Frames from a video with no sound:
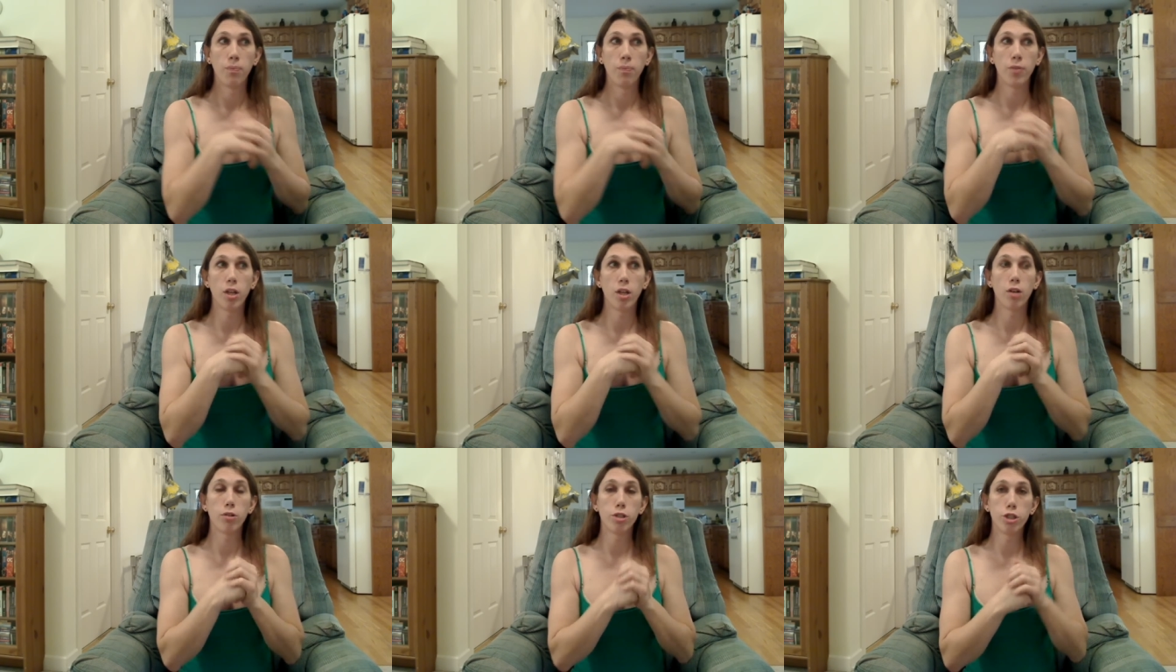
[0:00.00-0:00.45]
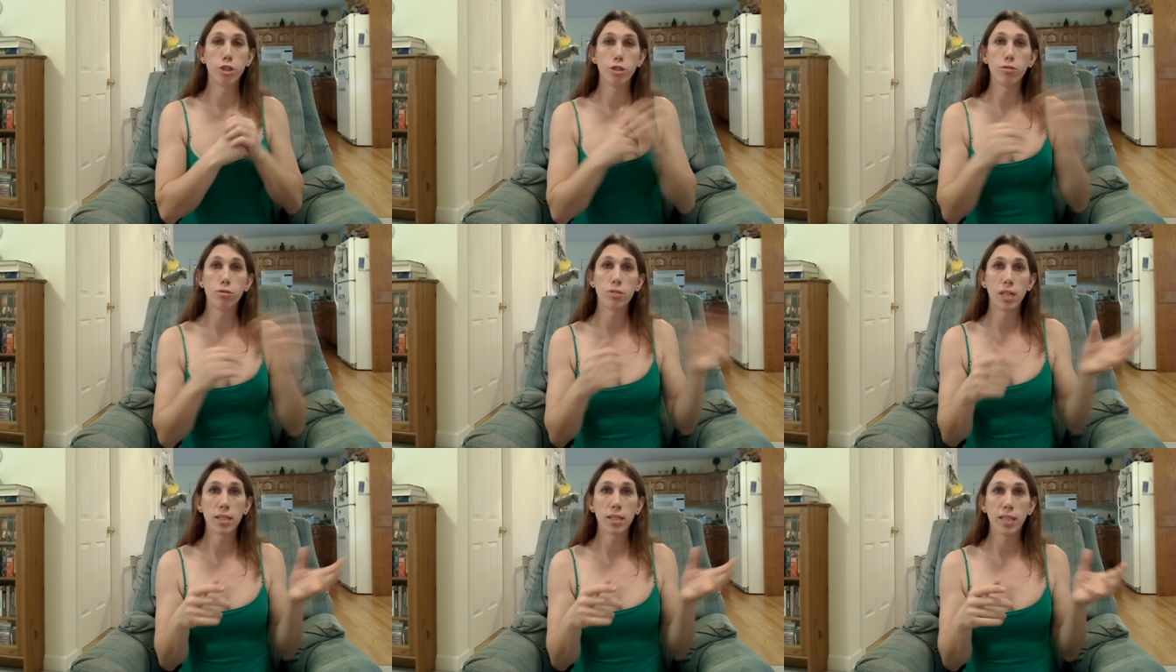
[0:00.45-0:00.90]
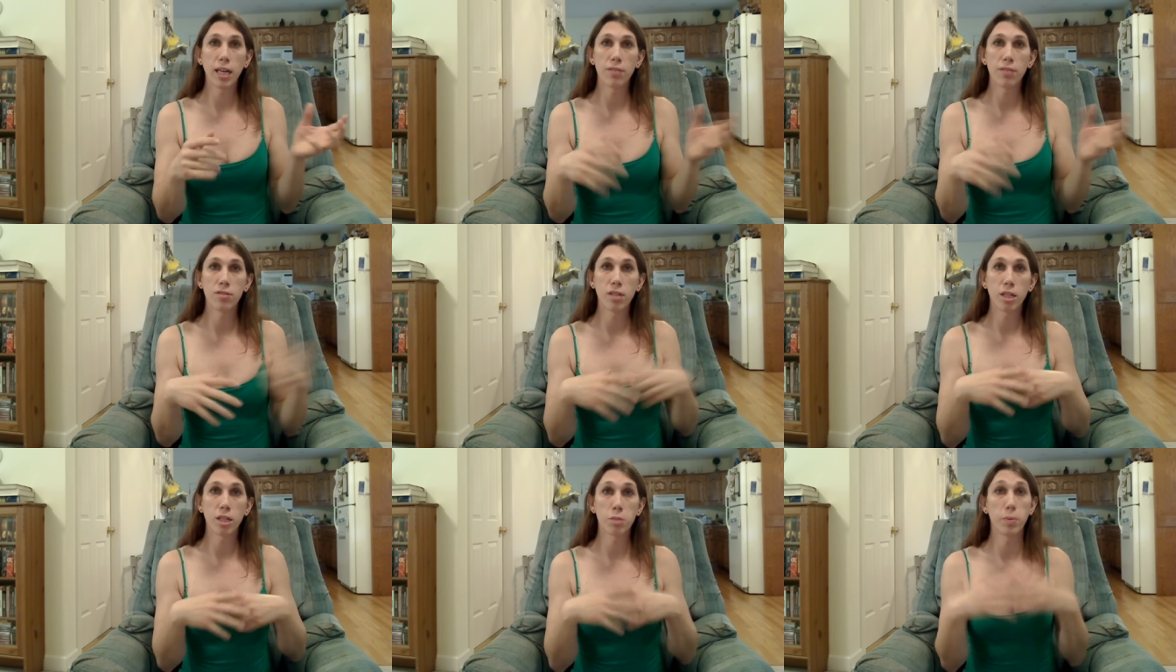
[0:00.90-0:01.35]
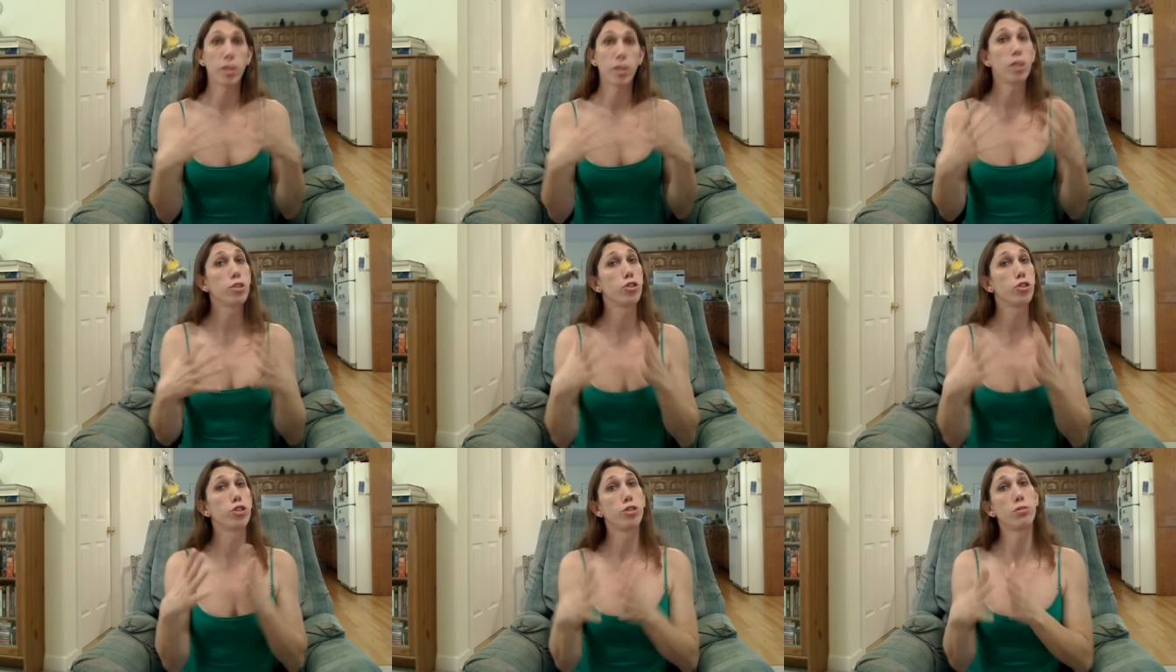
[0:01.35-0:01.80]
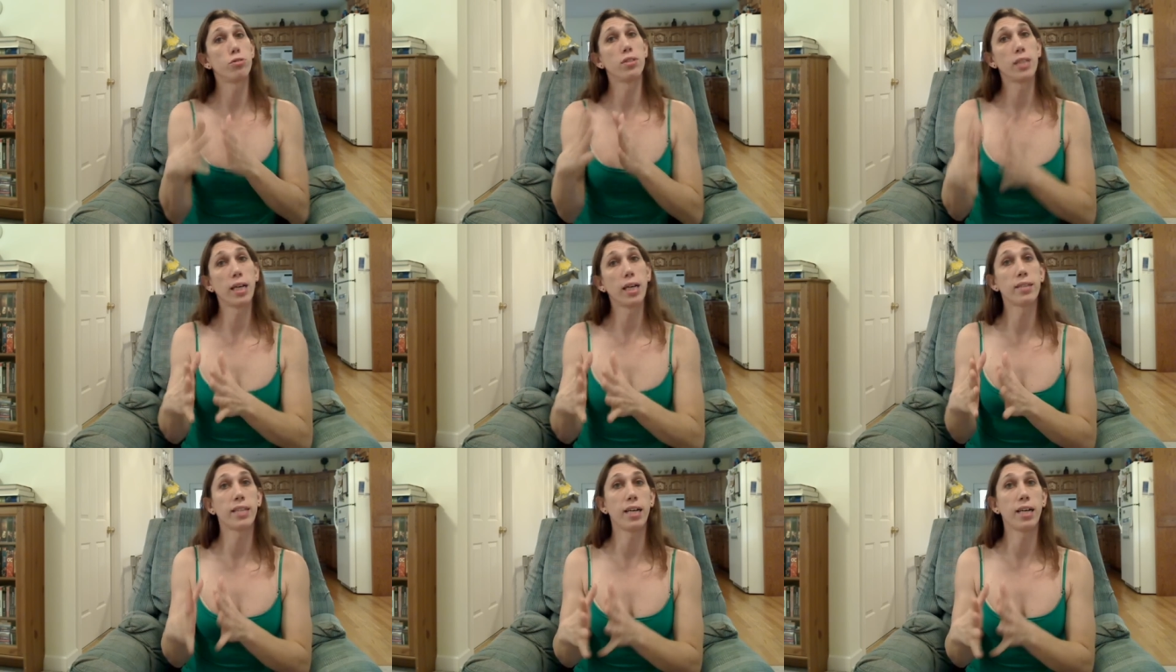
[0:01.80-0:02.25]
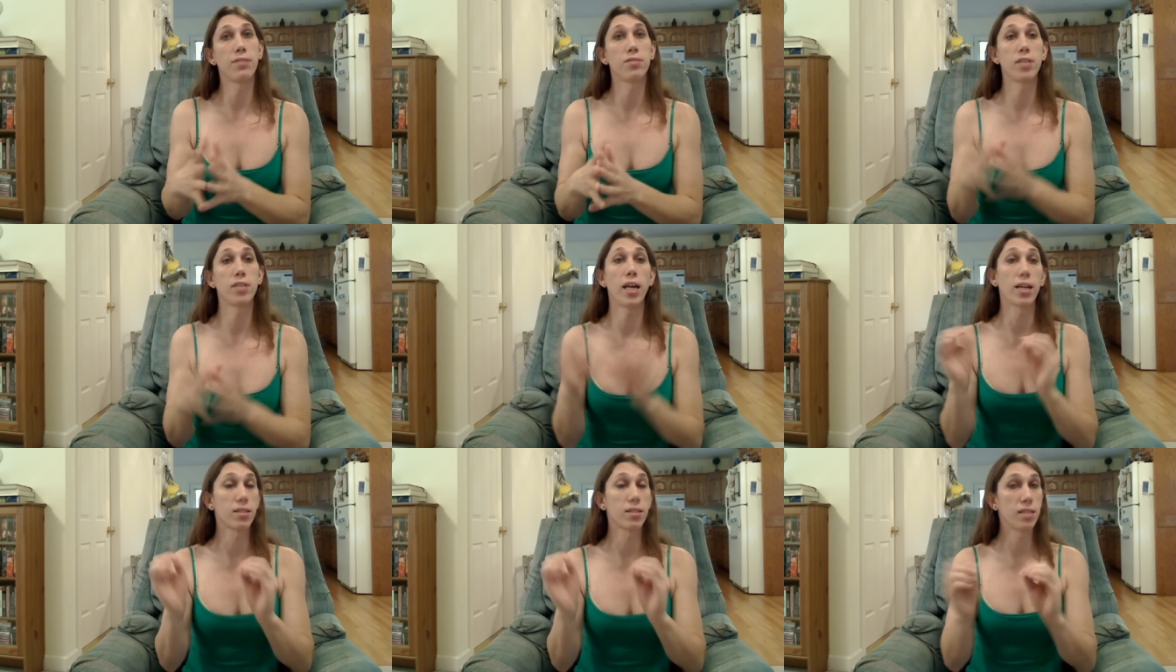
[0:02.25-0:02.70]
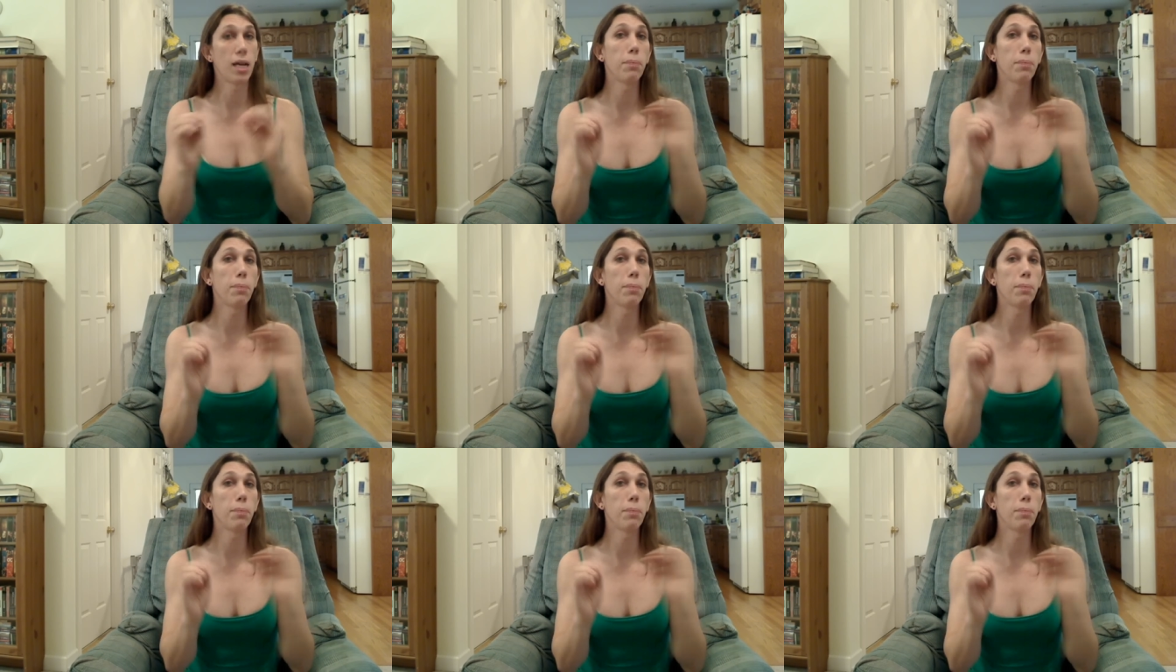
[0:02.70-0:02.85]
You know, you choose not to have sex because you're choosing not to have sex,